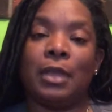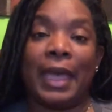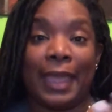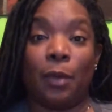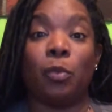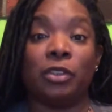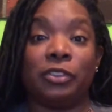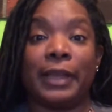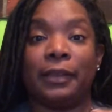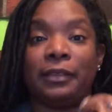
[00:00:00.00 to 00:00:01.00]
I had one
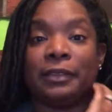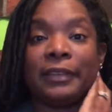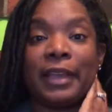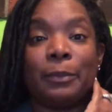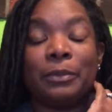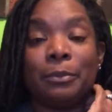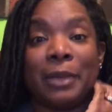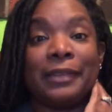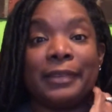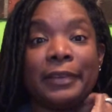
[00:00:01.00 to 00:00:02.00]
child at the time,
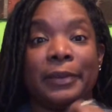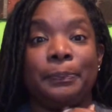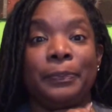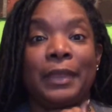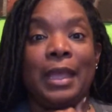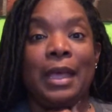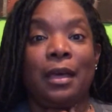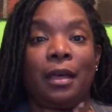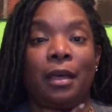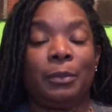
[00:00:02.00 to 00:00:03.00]
my son.
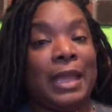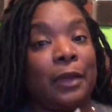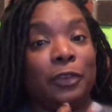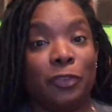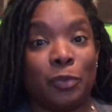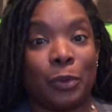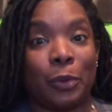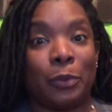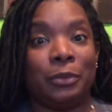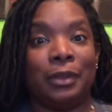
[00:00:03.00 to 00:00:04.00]
Now he's
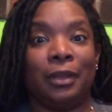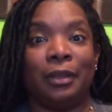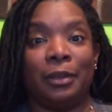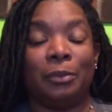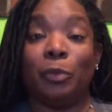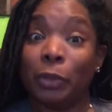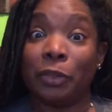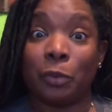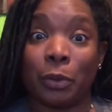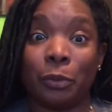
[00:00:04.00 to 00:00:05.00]
grown, really
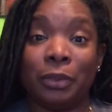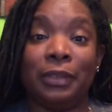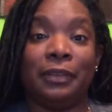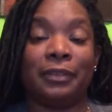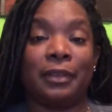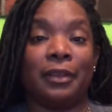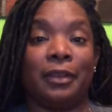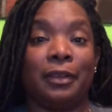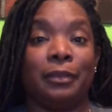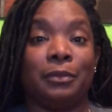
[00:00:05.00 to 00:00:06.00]
grown. He's
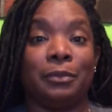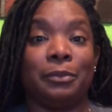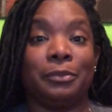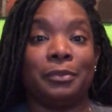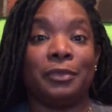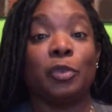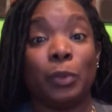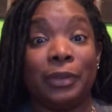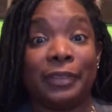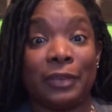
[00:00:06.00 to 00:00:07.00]

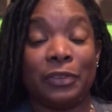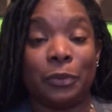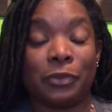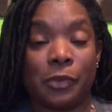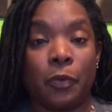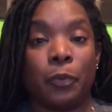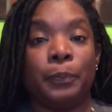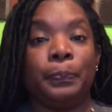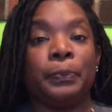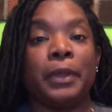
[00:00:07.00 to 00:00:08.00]
27 years old.
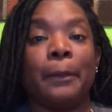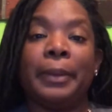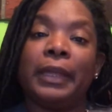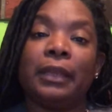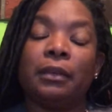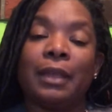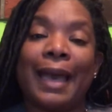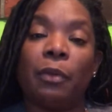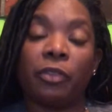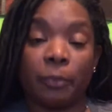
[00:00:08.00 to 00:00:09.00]
But
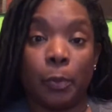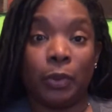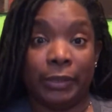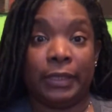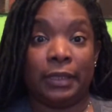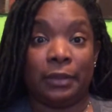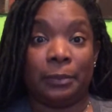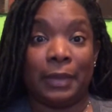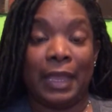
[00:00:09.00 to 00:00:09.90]
I was spoiling him.